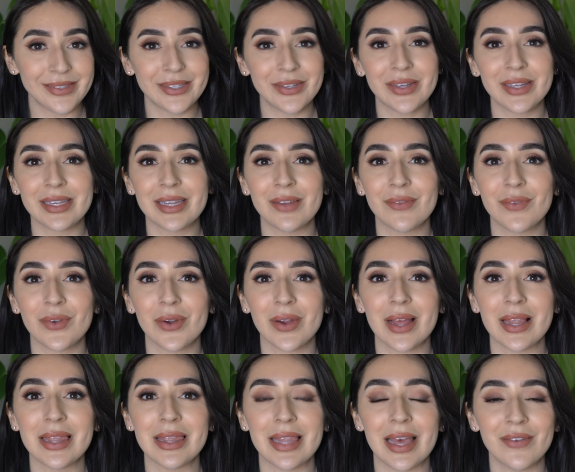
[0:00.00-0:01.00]
you get it for
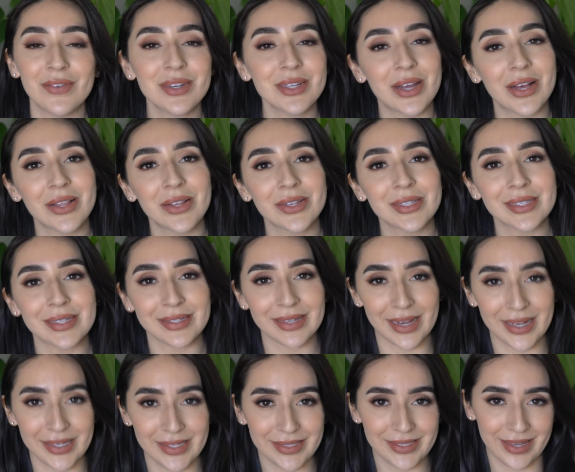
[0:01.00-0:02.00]

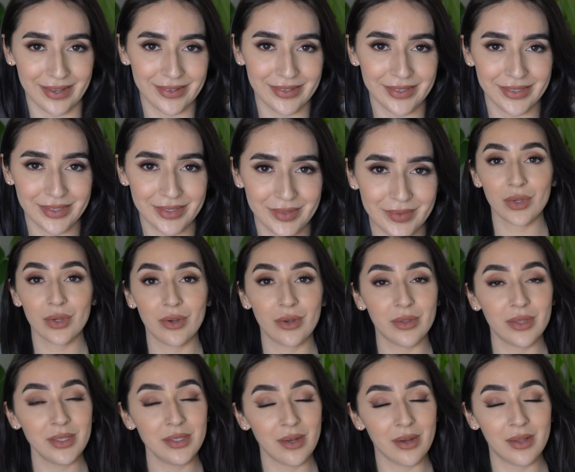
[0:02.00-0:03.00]
$11.90. Girl,
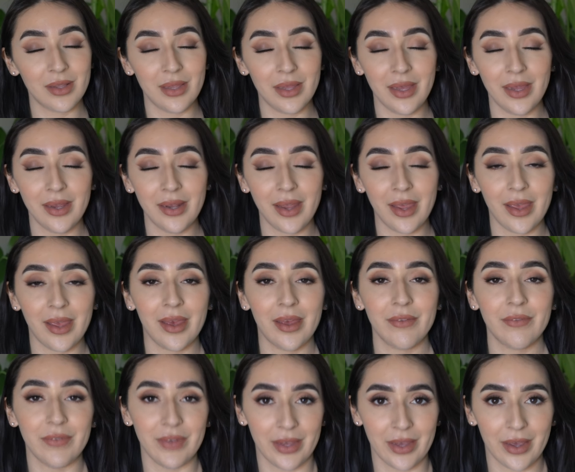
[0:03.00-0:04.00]
these are clean
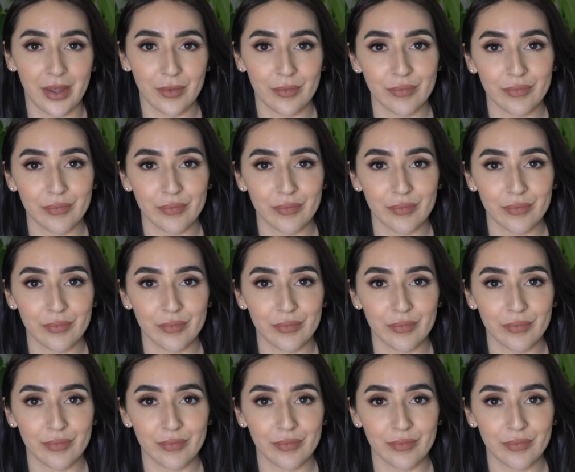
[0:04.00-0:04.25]
and vegan.